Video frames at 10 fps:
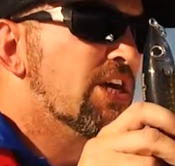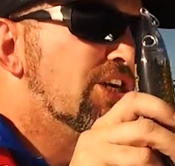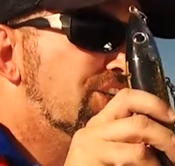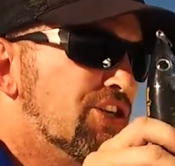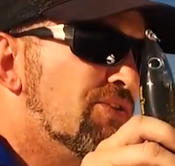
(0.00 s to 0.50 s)

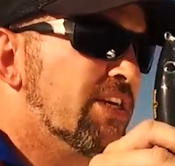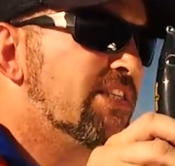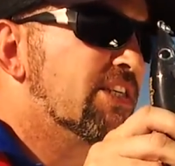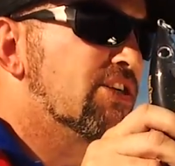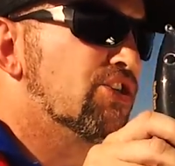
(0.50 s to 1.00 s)
you don't need
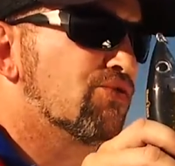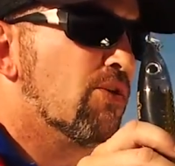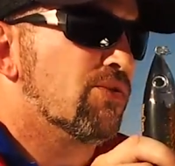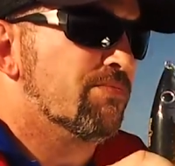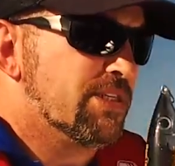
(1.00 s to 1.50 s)
to
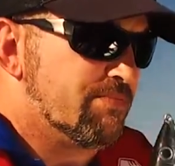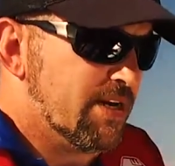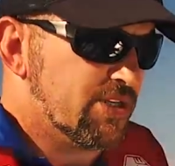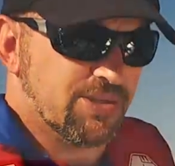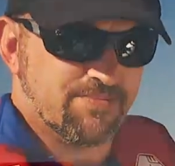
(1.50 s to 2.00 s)
control them as
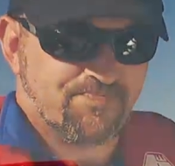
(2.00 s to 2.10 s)
much.